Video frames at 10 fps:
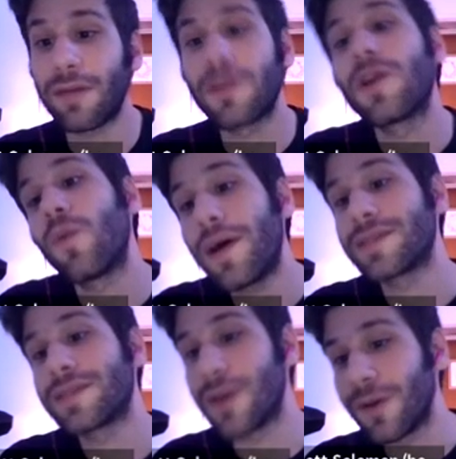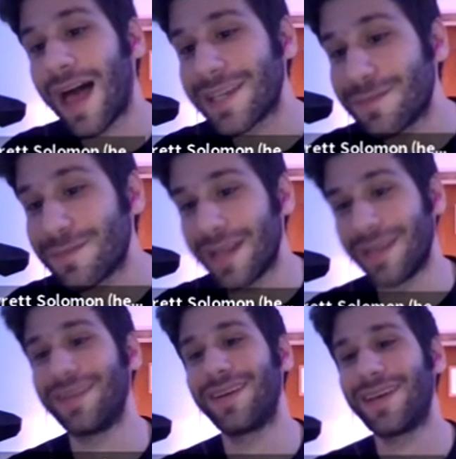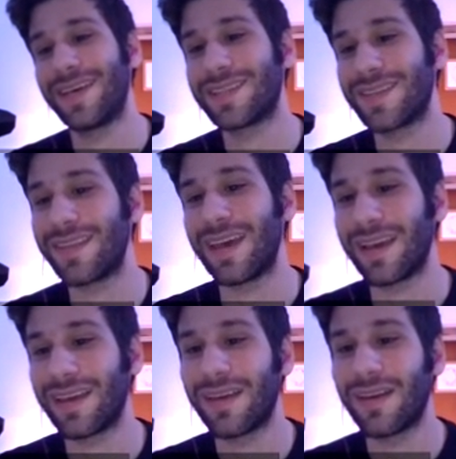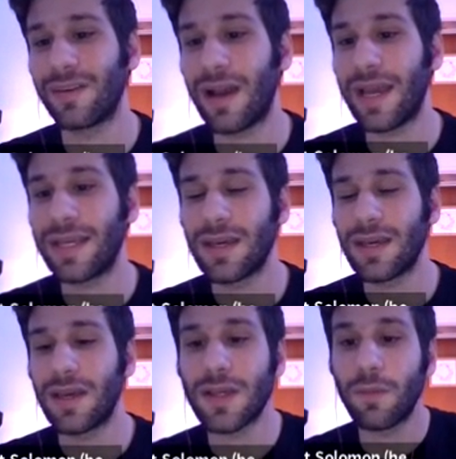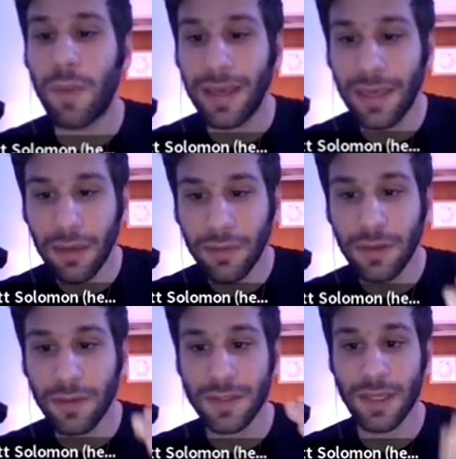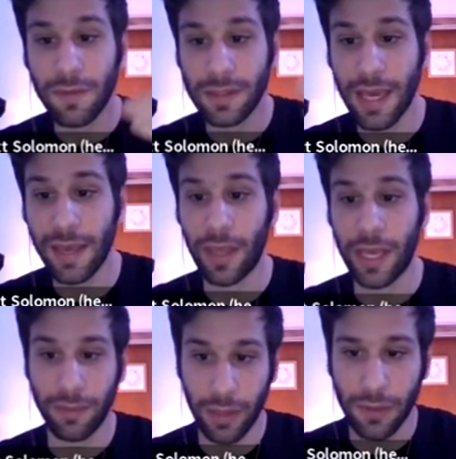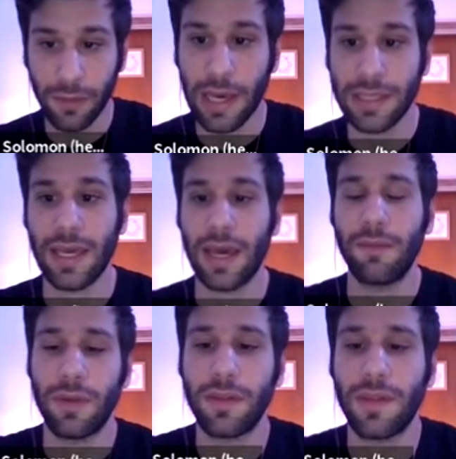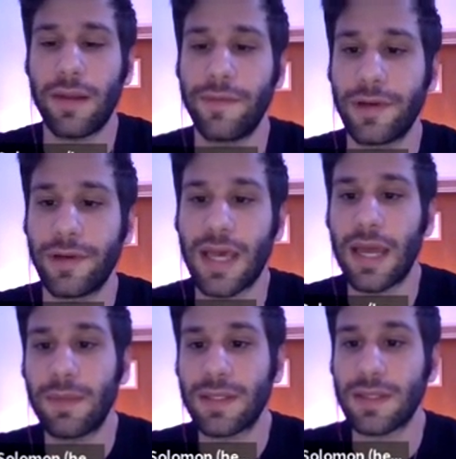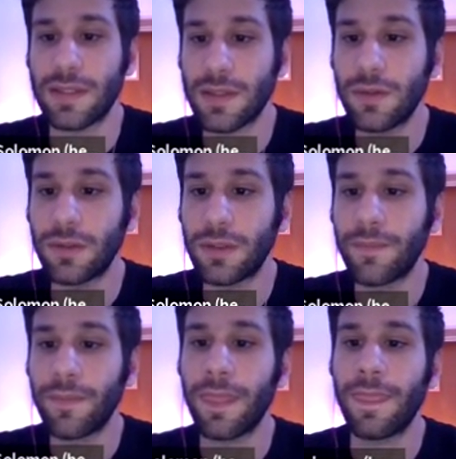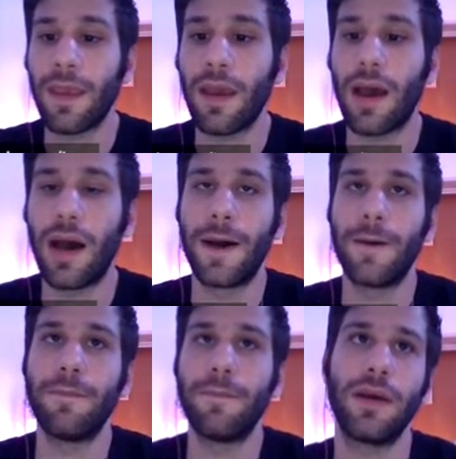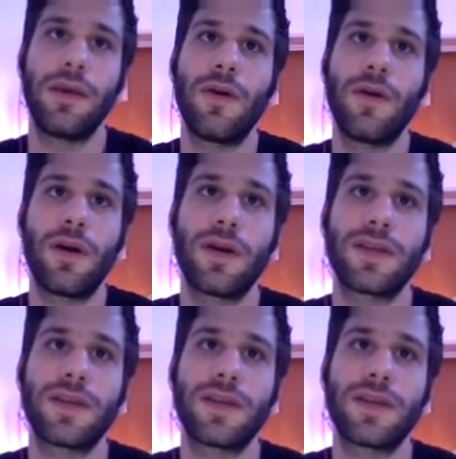if there was no last minute is the thing. right? So by giving yourself a deadline, like you guys get with a lot of your assignments in school, you're